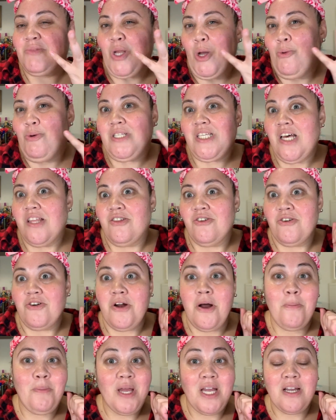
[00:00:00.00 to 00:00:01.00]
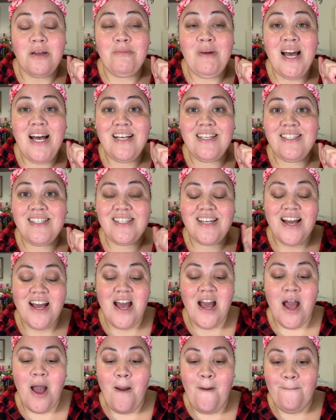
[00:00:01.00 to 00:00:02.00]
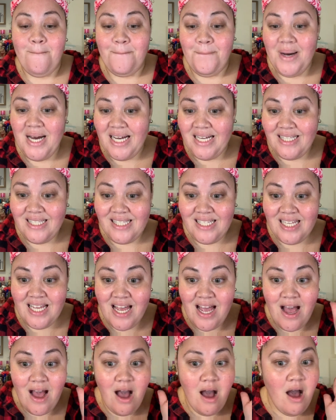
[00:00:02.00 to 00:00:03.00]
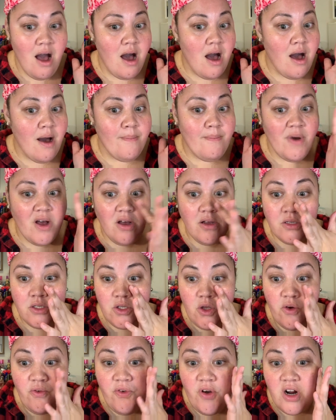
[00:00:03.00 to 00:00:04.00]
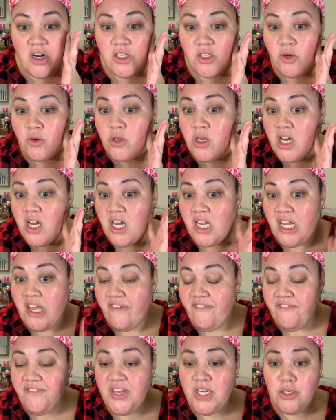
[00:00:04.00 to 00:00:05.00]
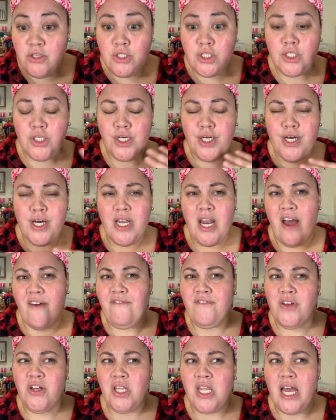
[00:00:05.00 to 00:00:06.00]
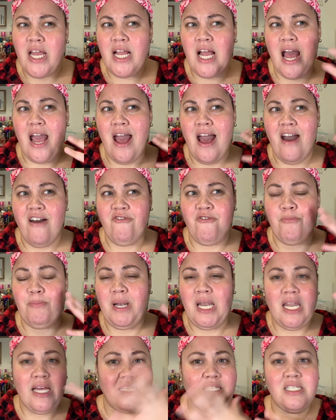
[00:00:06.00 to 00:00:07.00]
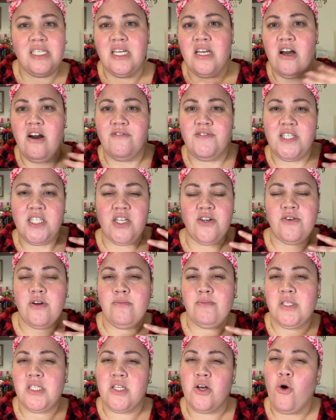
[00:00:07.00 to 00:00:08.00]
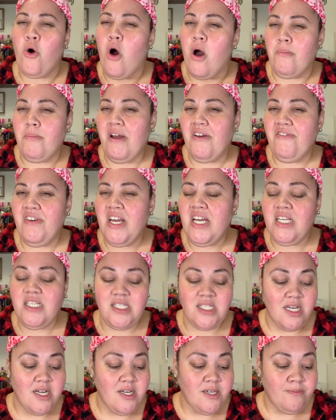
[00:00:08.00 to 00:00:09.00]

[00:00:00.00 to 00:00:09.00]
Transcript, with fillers: was under a pink mask, but um, so far, so good. It feels good. I feel like I have plenty of serum still on my face.